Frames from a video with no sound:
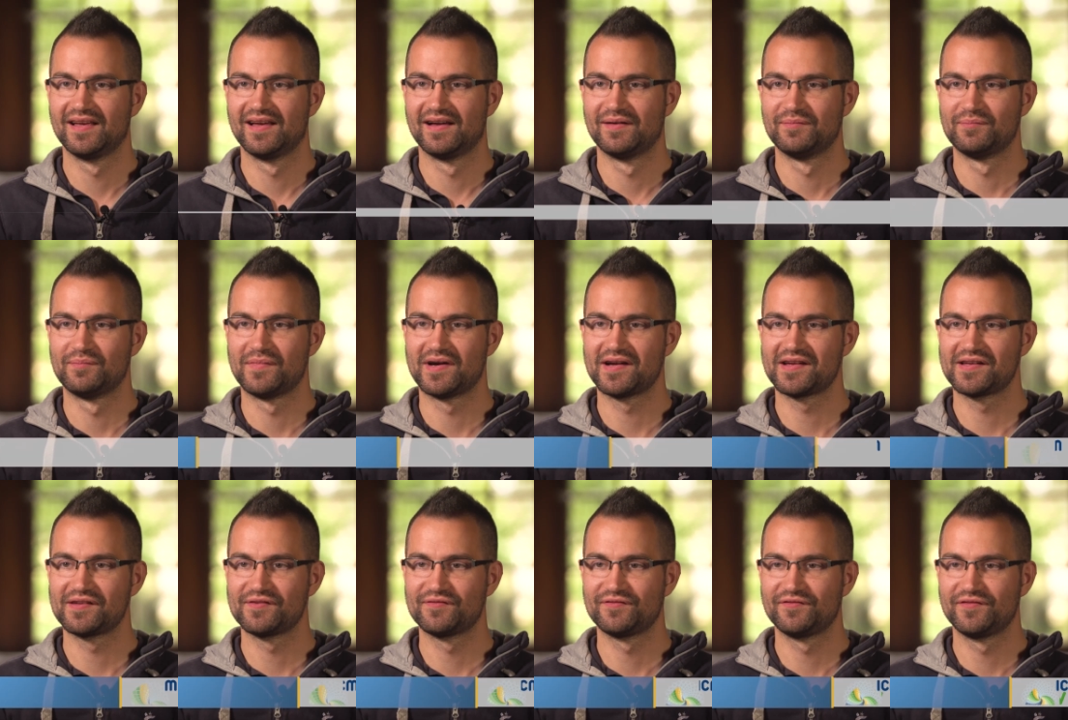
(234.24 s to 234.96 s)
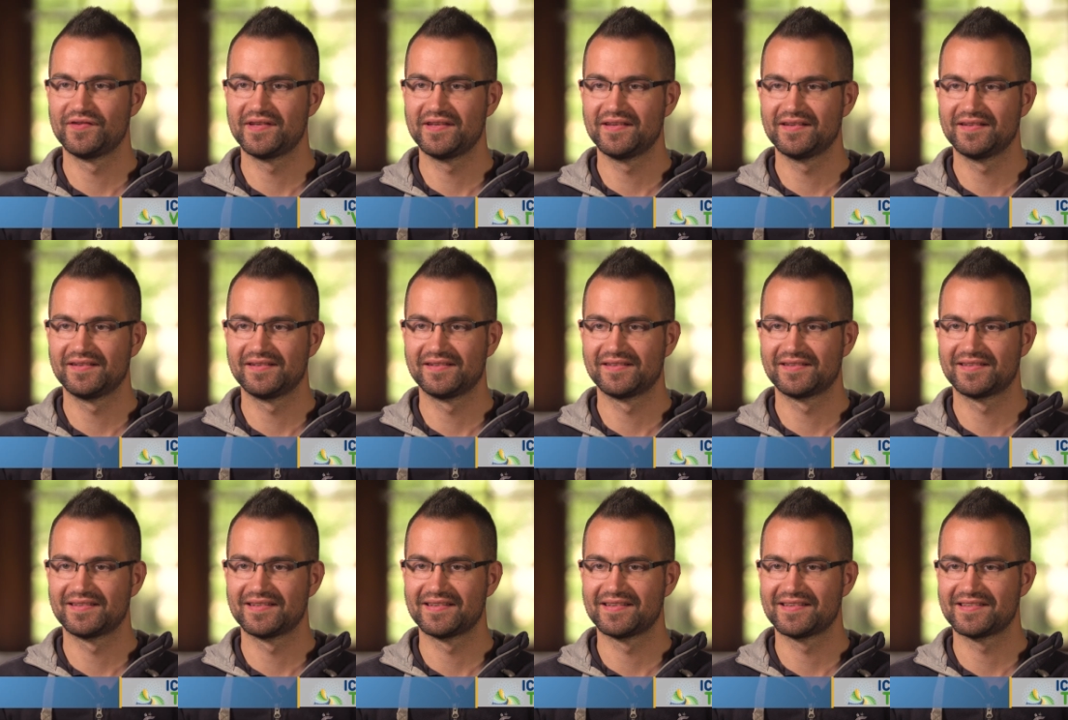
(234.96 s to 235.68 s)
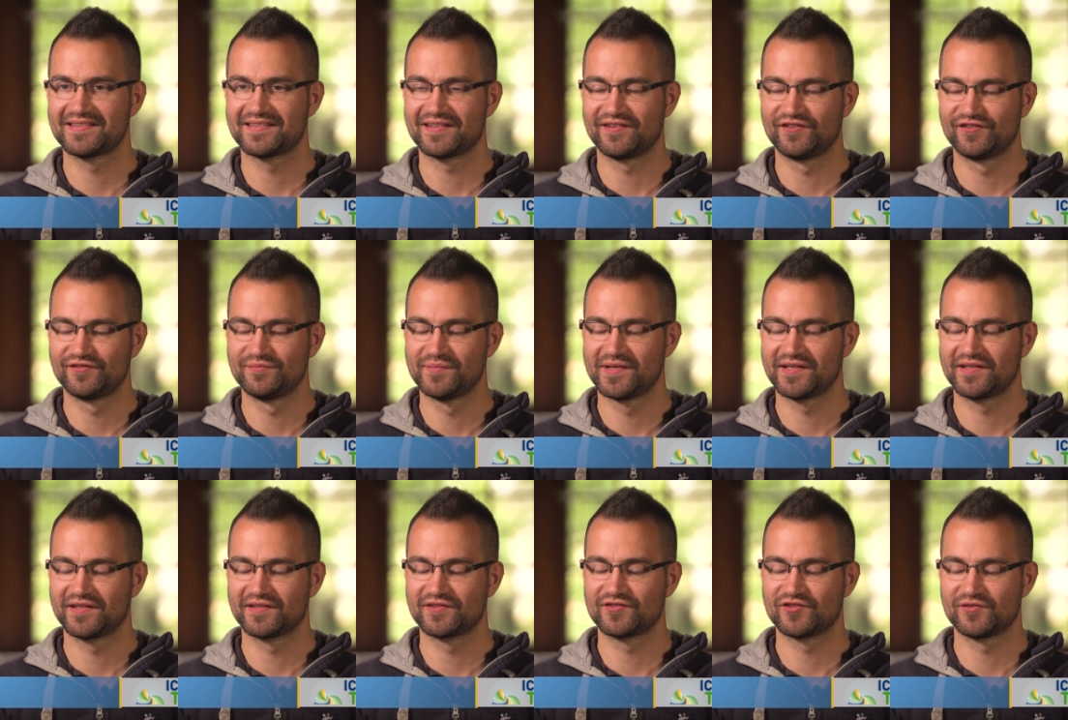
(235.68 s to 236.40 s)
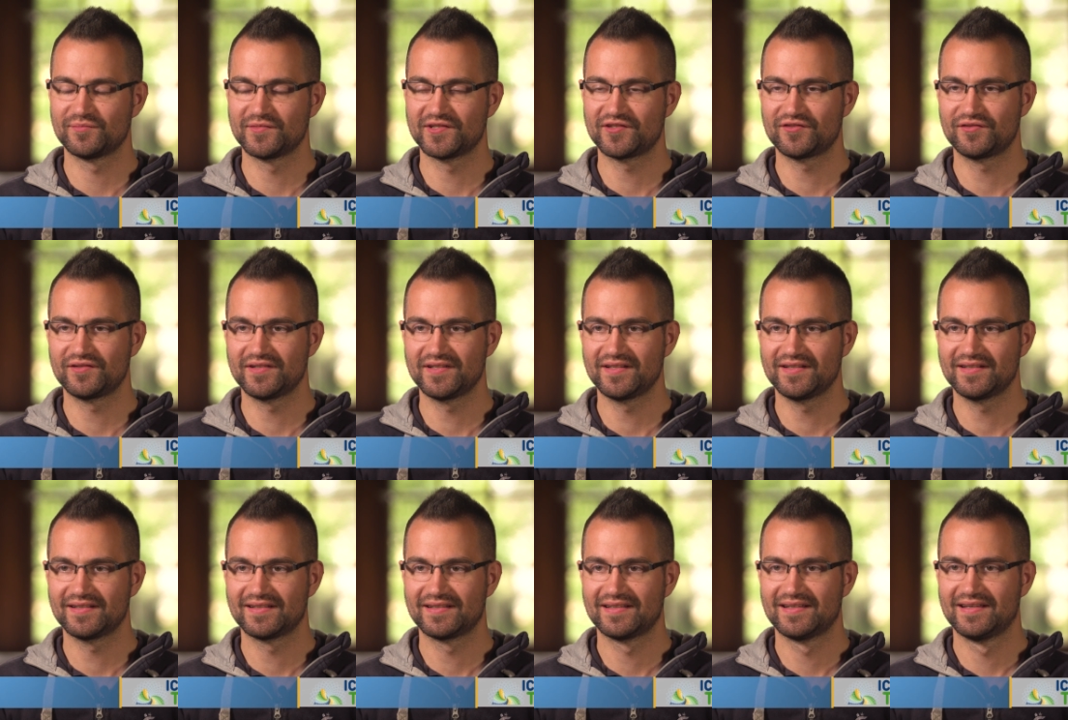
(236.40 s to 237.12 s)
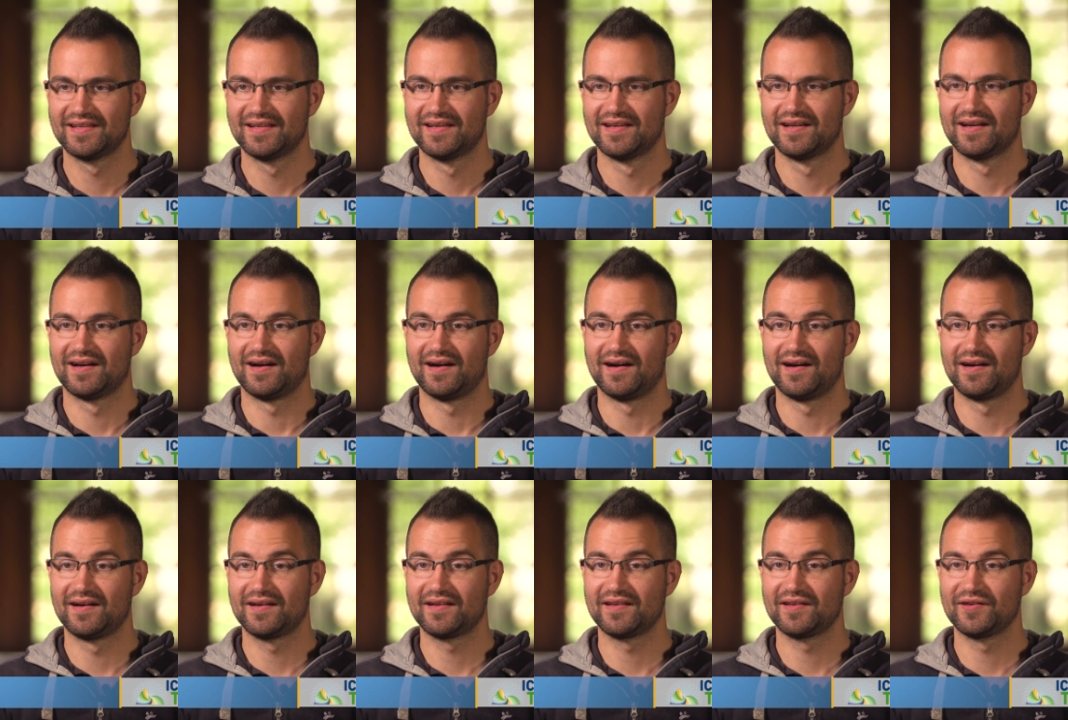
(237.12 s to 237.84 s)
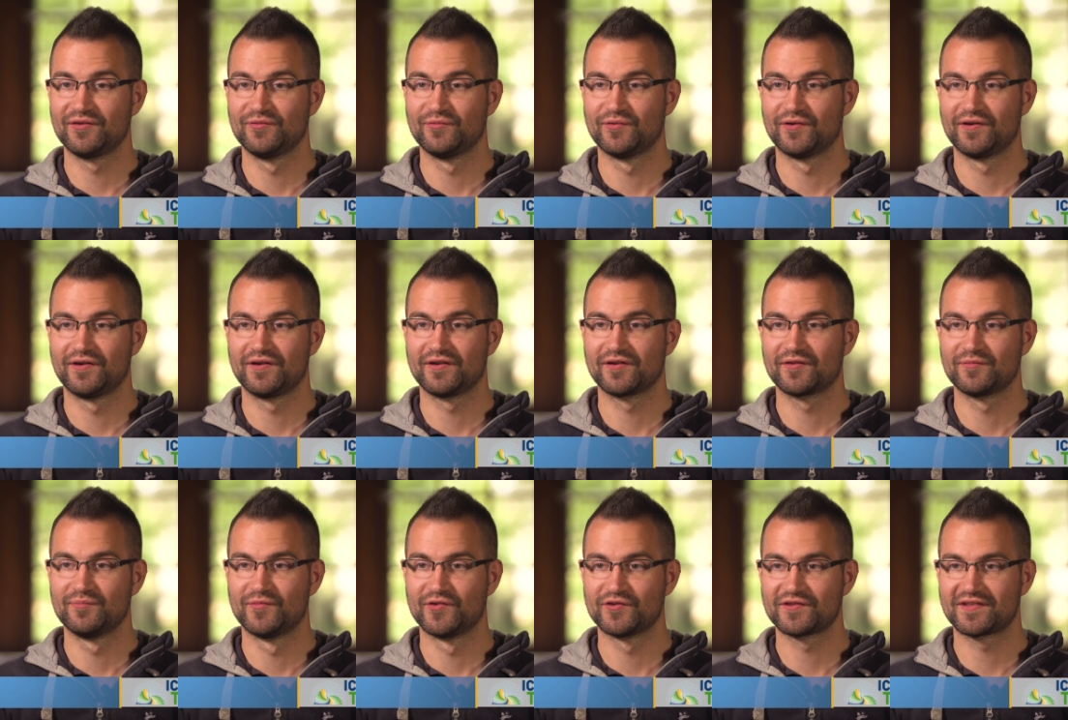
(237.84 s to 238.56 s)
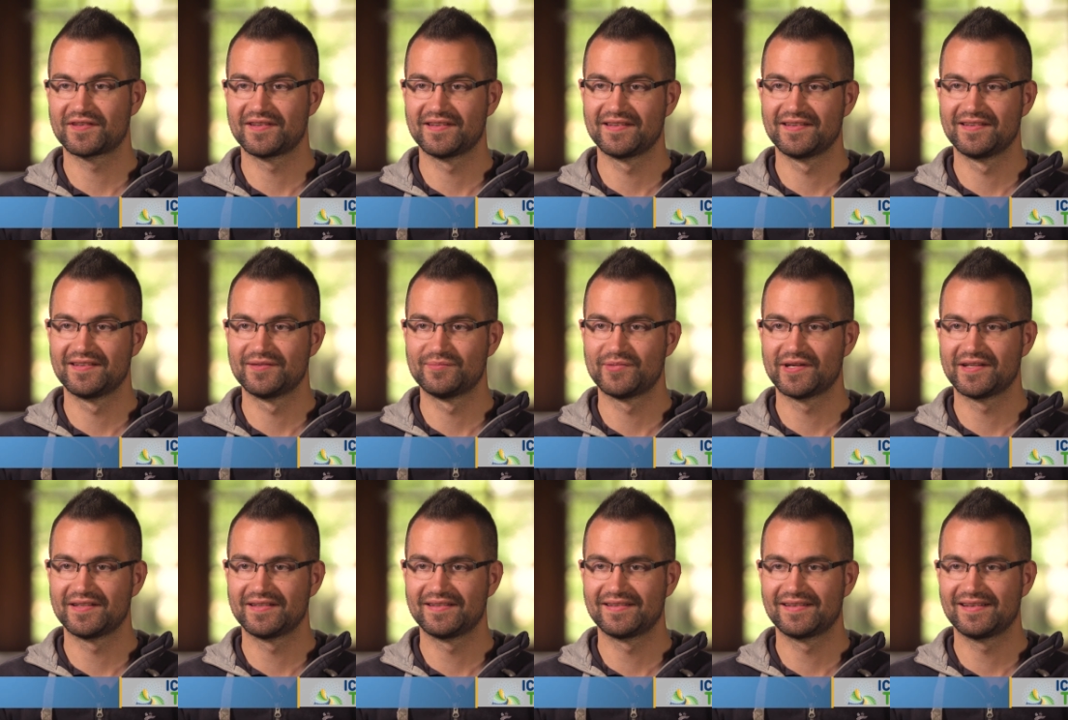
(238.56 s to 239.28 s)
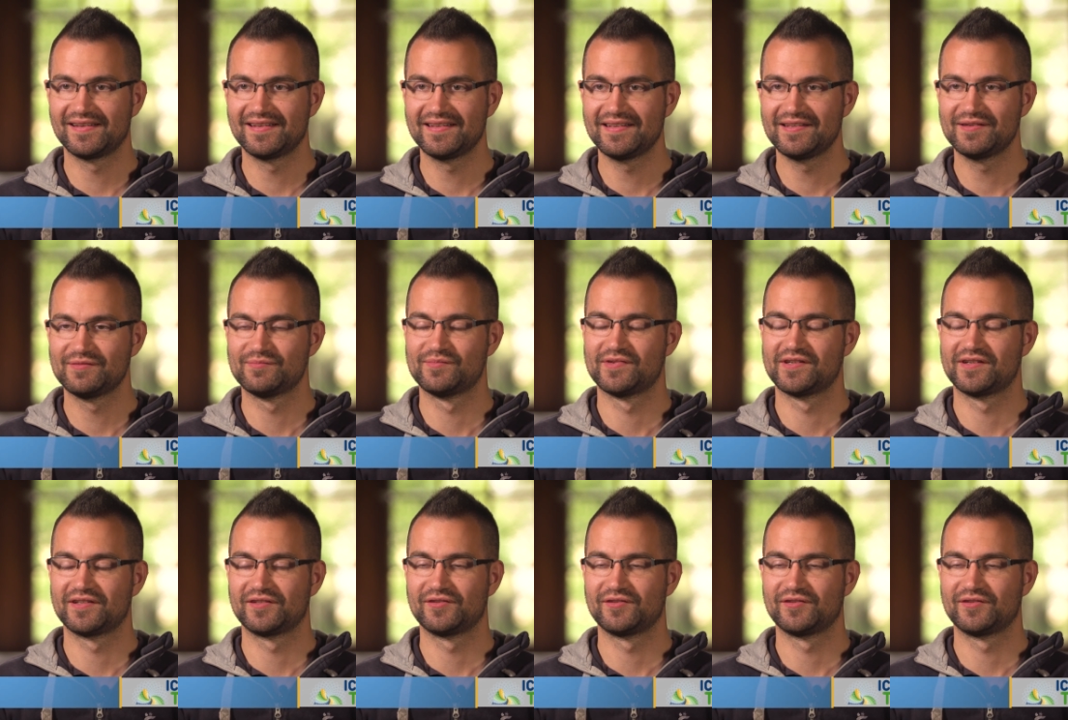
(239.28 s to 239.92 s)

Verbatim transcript: My field is arithmetic geometry. I work mostly independently, but